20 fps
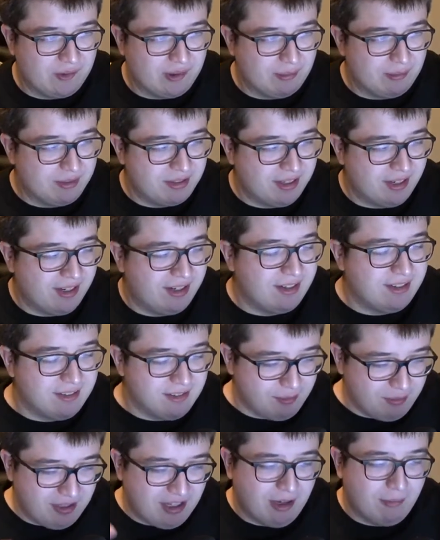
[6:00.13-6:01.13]
website
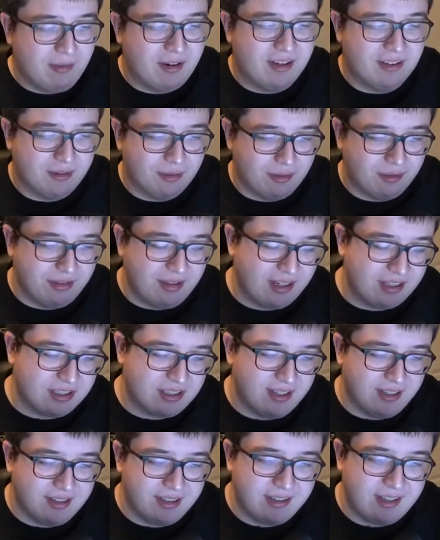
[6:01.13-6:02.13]
is becoming its own
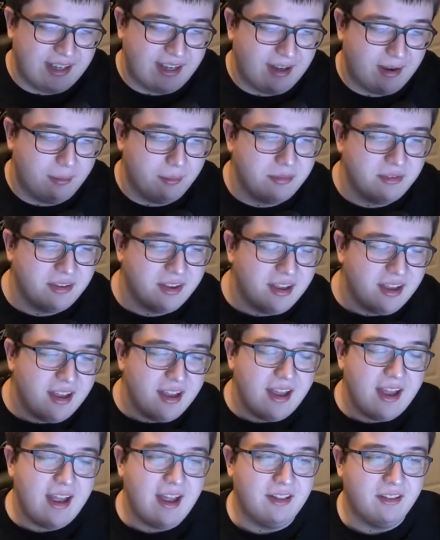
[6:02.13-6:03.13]
section in the tabs.
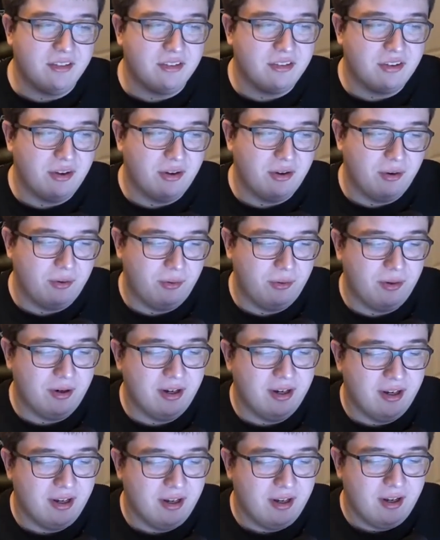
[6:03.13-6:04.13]
And so
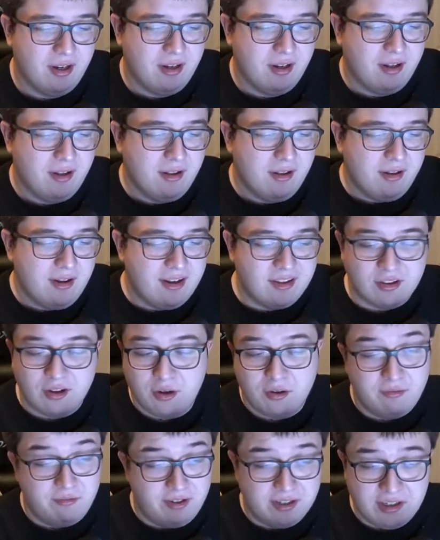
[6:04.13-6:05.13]
it's
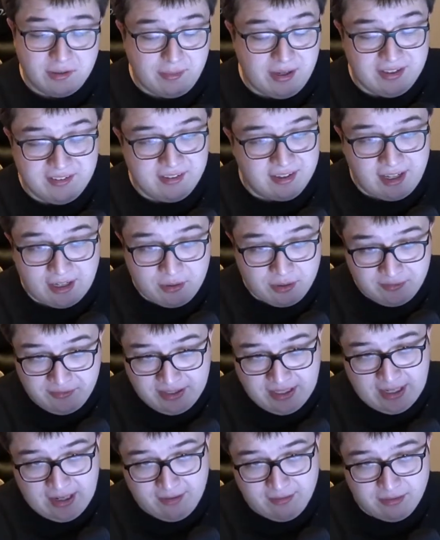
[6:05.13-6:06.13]
all very basic. I don't even
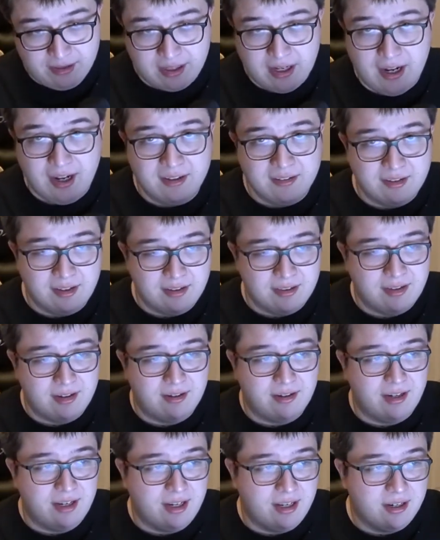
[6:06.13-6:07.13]
have the content there
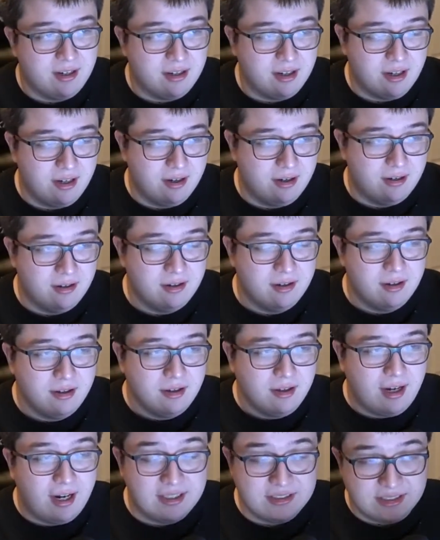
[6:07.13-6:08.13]
yet.
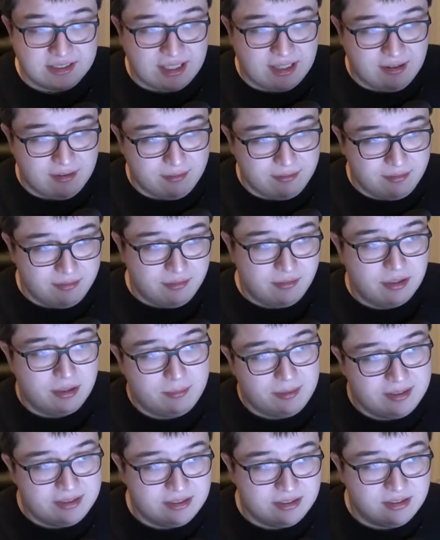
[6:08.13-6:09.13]
I just have the
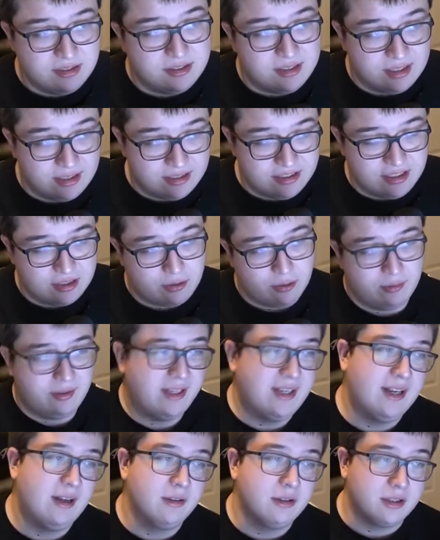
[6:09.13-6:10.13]
buttons and the general
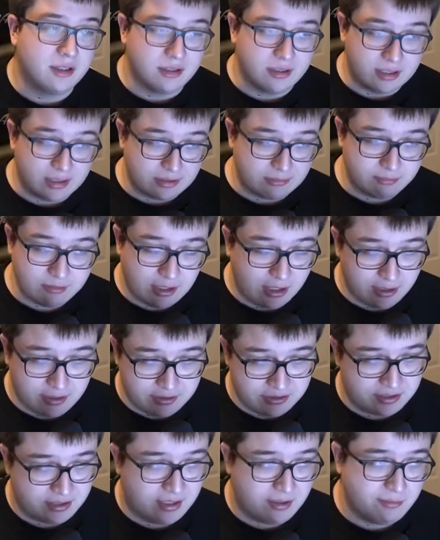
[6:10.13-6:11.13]
layout. The
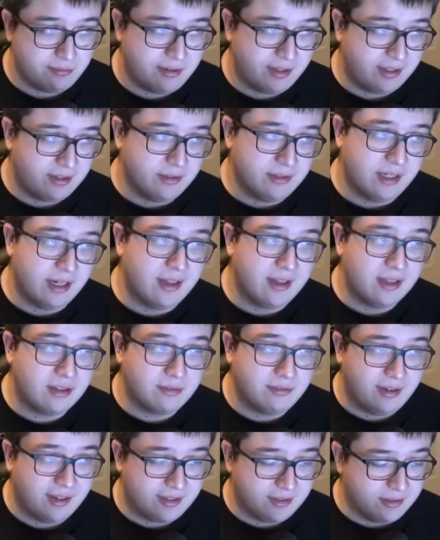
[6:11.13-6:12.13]
colors are not final. None of that's
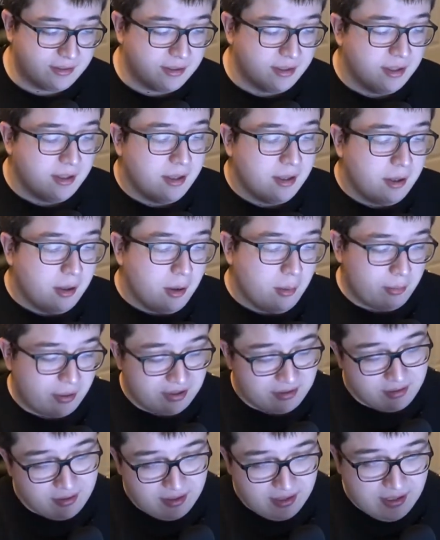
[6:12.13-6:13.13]
final, but
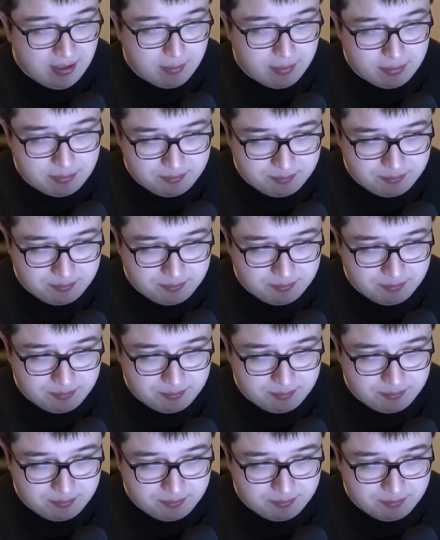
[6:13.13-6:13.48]
it's all up